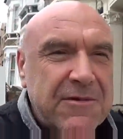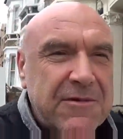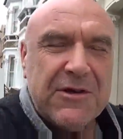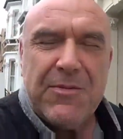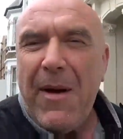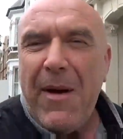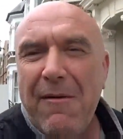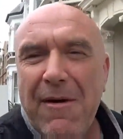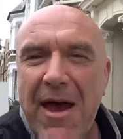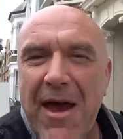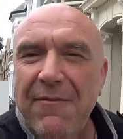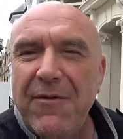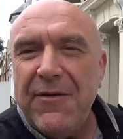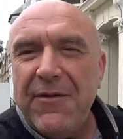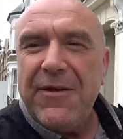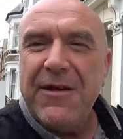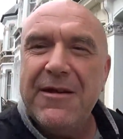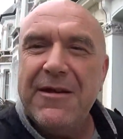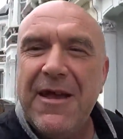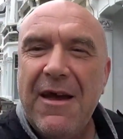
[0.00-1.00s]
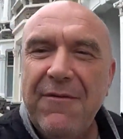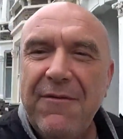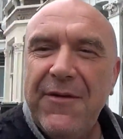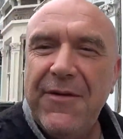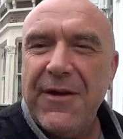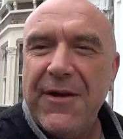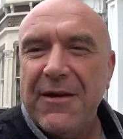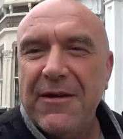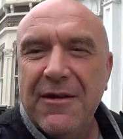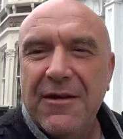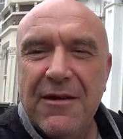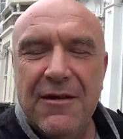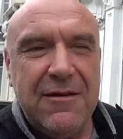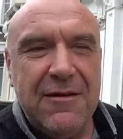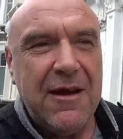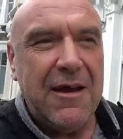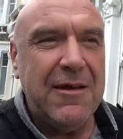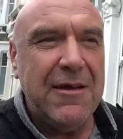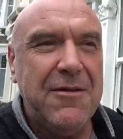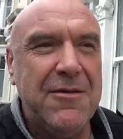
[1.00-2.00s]
it's about everything and everything, and,
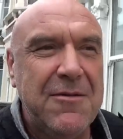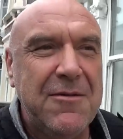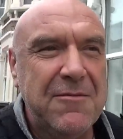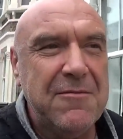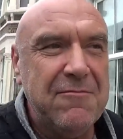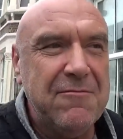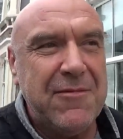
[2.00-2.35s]
and